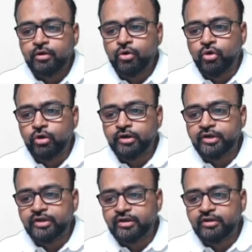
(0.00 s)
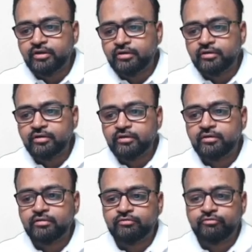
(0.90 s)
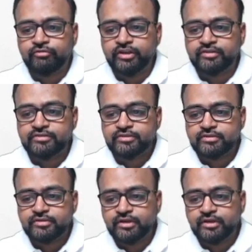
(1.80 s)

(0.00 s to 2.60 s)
cortical veins.